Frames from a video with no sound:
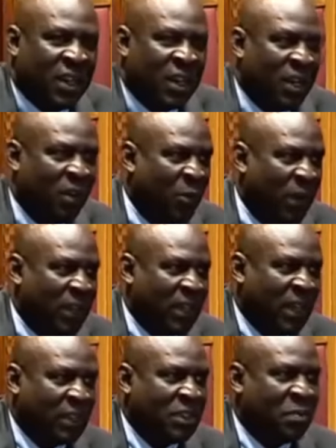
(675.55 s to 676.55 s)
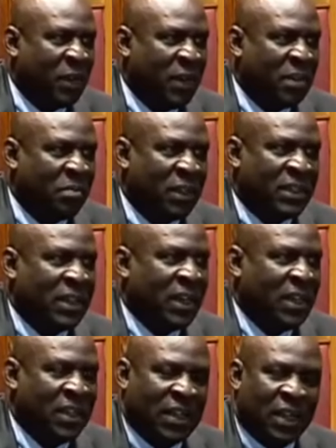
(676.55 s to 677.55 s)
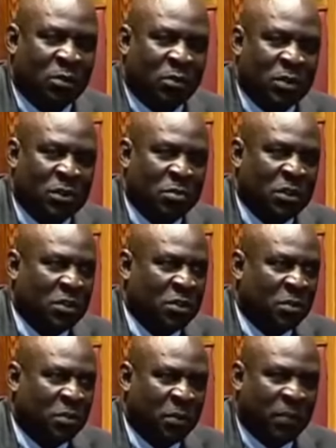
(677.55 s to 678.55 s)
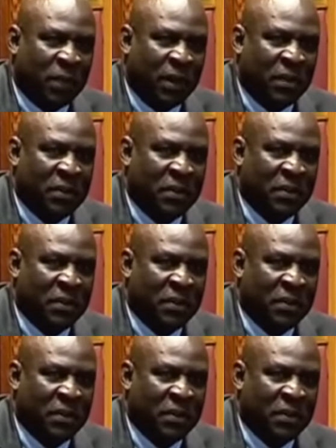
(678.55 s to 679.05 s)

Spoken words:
well, that's fine, but the language is not proper.